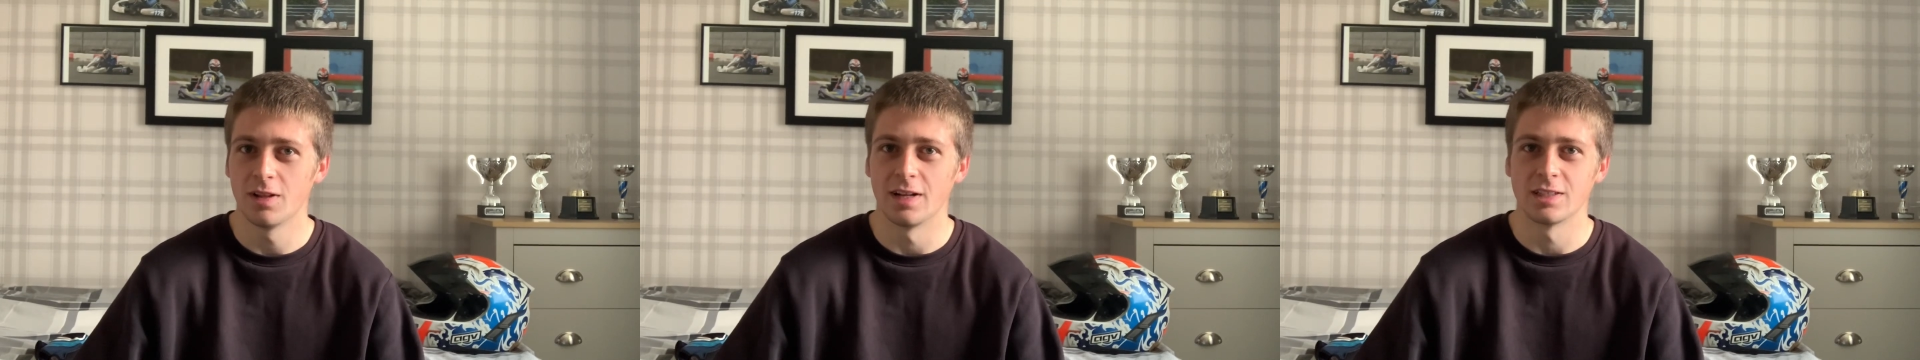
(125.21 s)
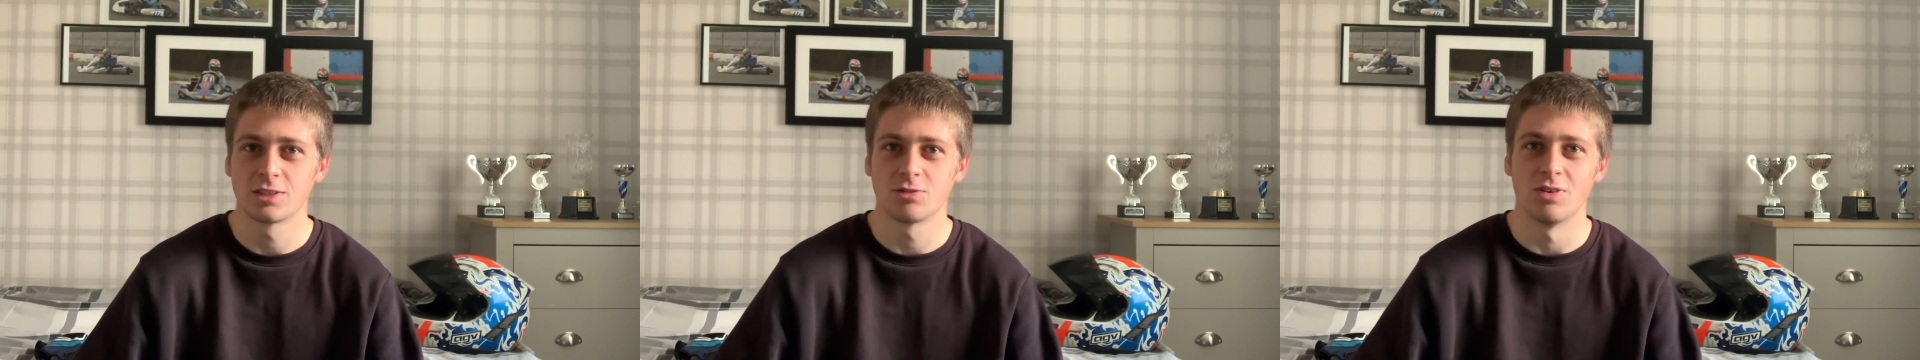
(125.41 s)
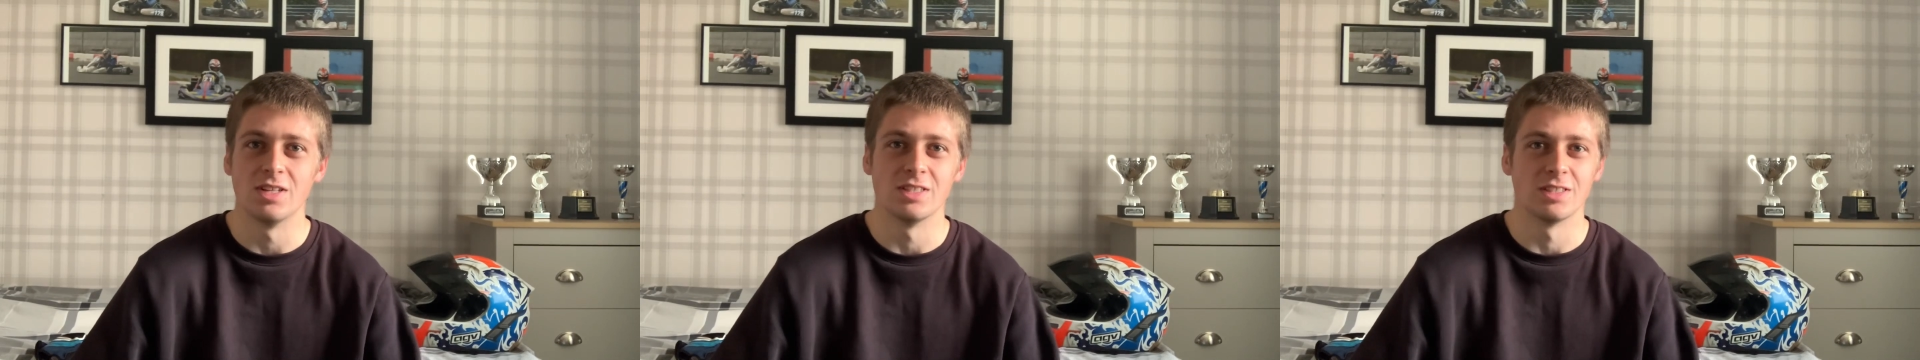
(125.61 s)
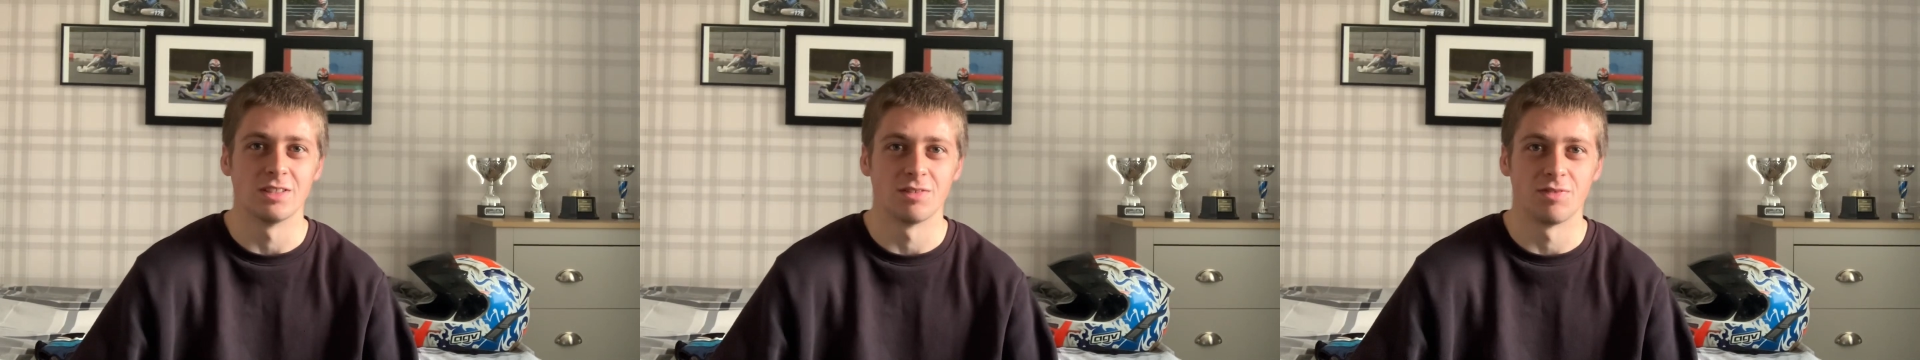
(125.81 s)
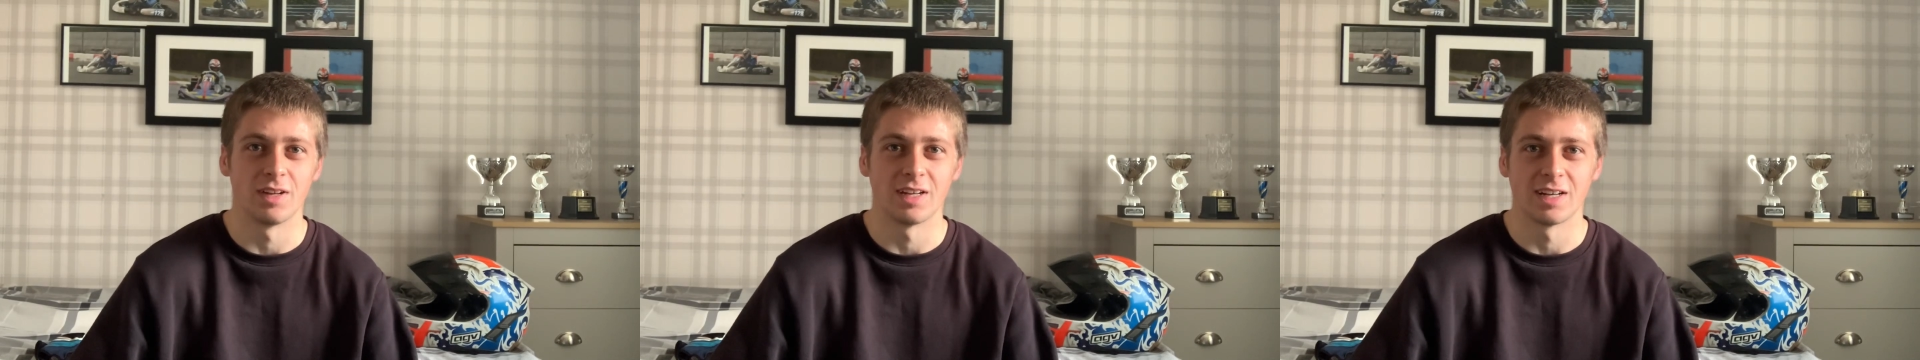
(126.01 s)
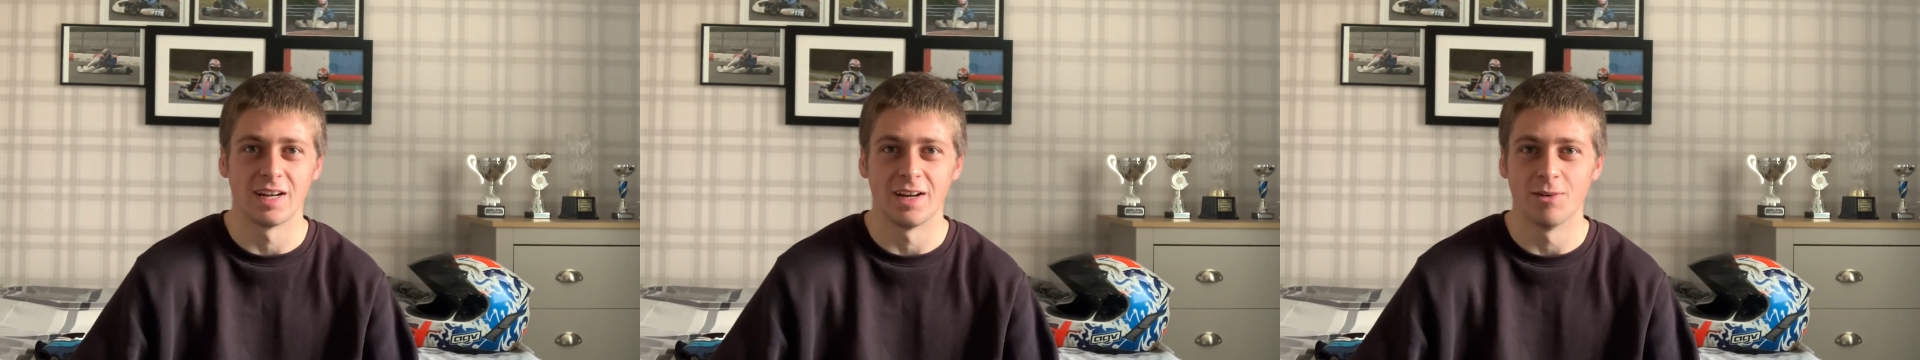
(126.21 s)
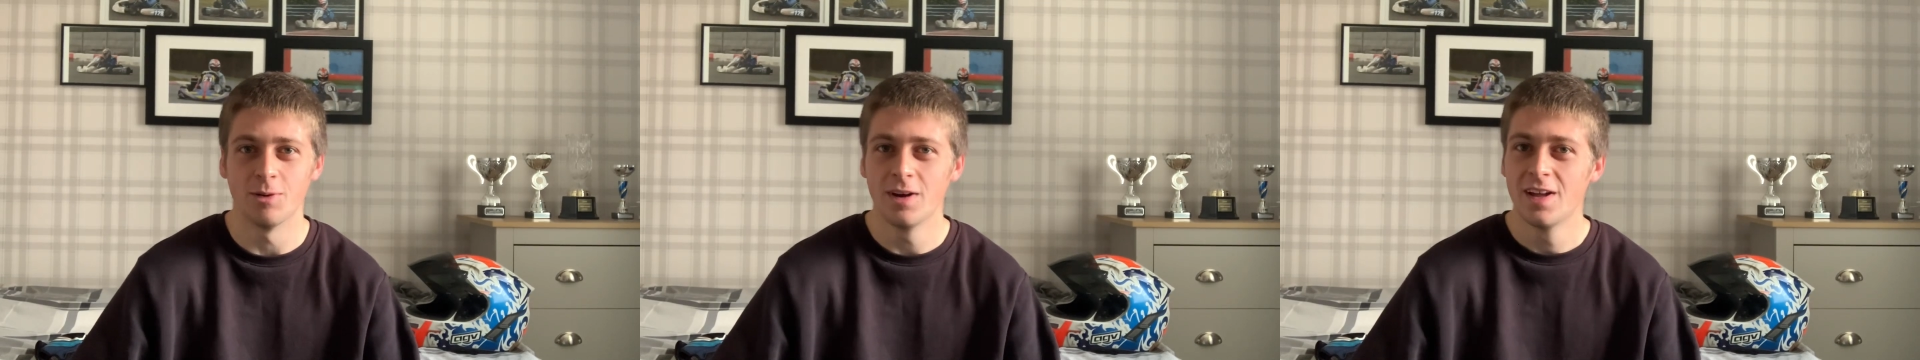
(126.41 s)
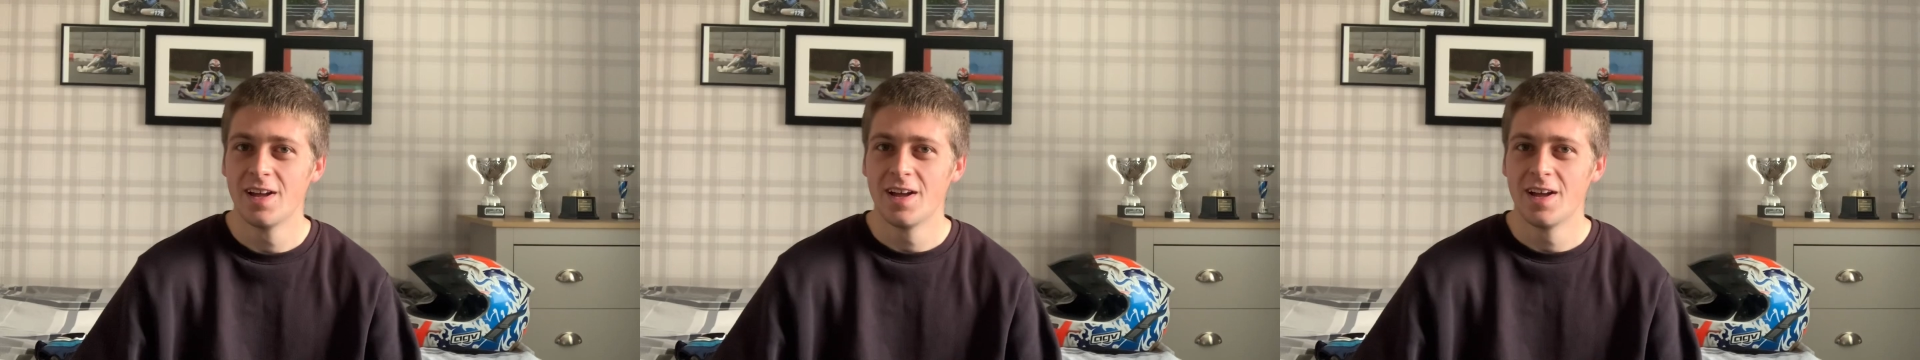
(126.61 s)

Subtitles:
that's crazy to think now.